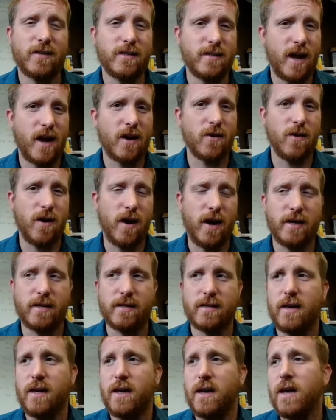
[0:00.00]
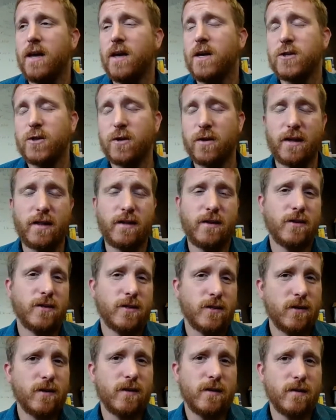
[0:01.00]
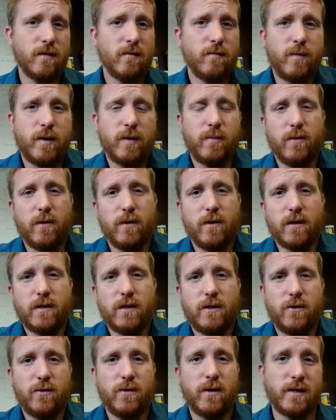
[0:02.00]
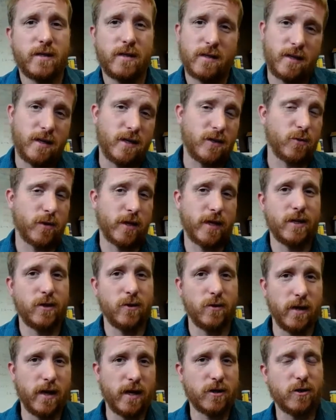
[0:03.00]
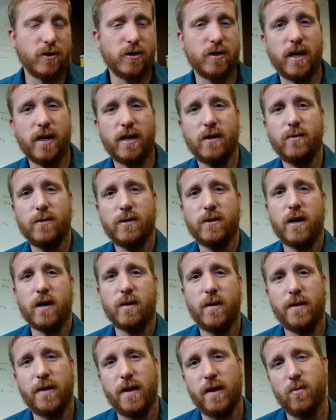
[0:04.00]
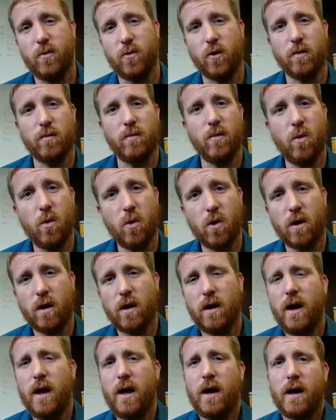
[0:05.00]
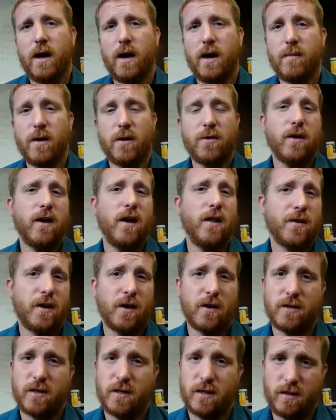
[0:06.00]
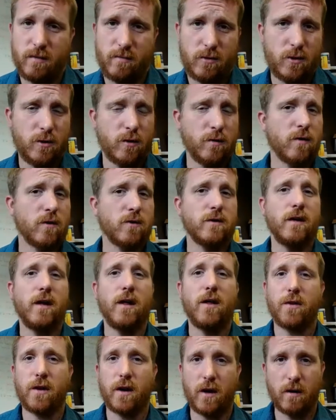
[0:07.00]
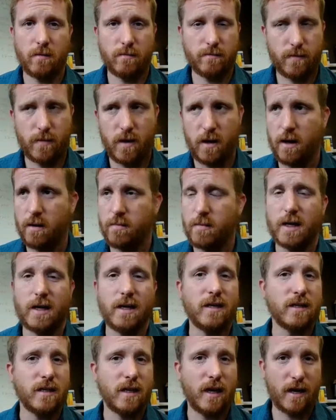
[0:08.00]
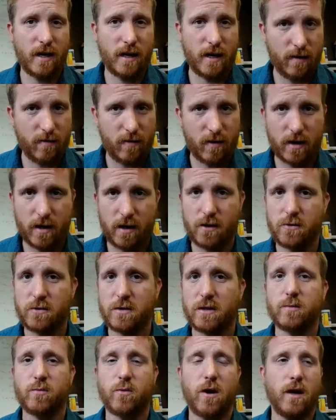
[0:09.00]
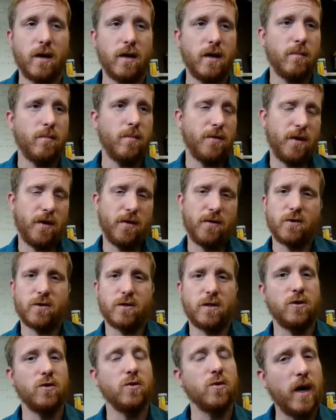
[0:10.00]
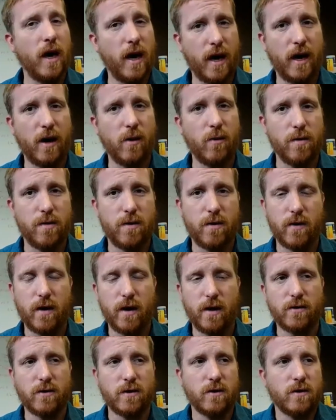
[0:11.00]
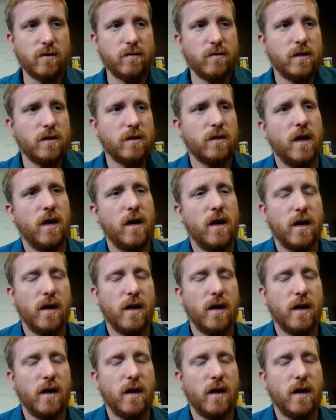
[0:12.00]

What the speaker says: It's not right. So then the alternative people look to, as we're getting into an election cycle, we talk about that more and more, other healthcare systems, universal healthcare. Like in the Scandinavian countries, it's brought up, but then there's the UK with their health service.